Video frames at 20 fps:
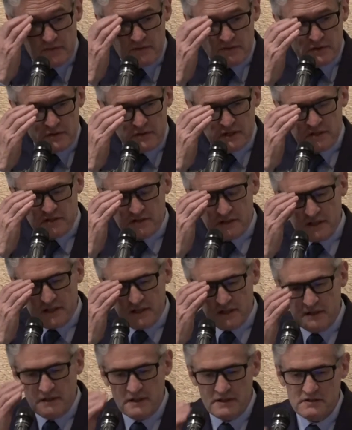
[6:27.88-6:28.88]
So this,
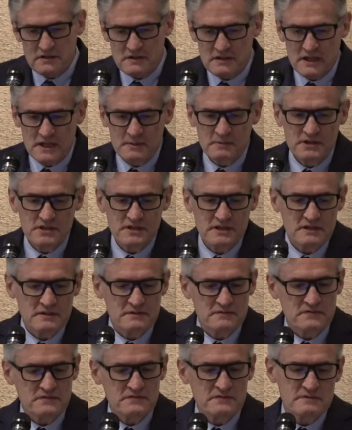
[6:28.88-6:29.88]
I took the liberty
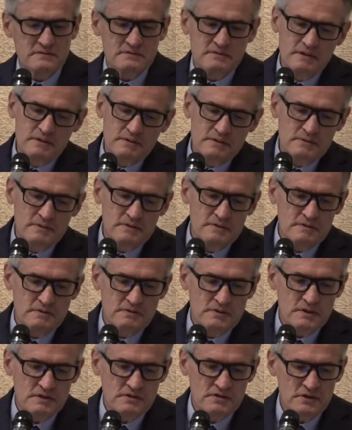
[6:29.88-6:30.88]
of, you
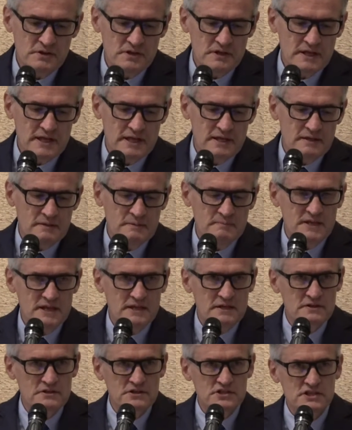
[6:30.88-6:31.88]
just heard that I am the
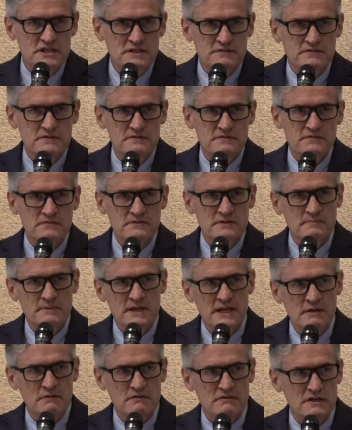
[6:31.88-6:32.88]
editor-in-chief of the
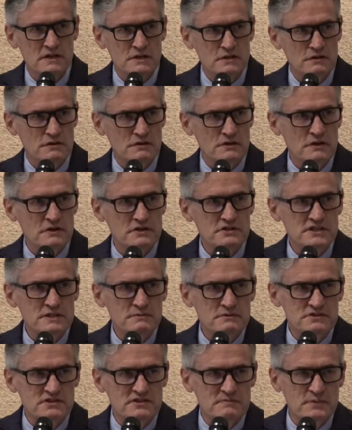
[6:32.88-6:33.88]
Manual of Clinical
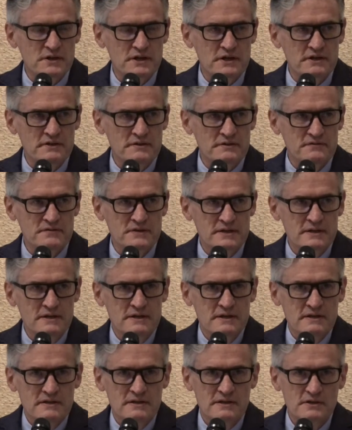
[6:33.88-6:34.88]
Oncology, which is part of
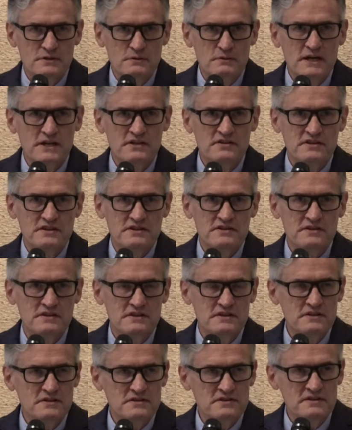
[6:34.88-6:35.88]
the
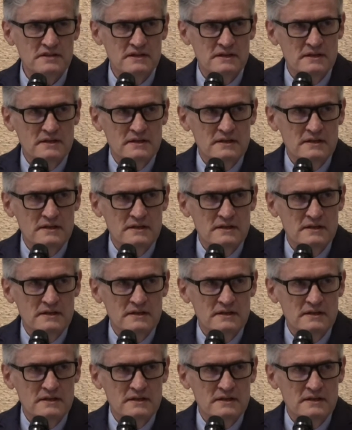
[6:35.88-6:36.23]
UICC's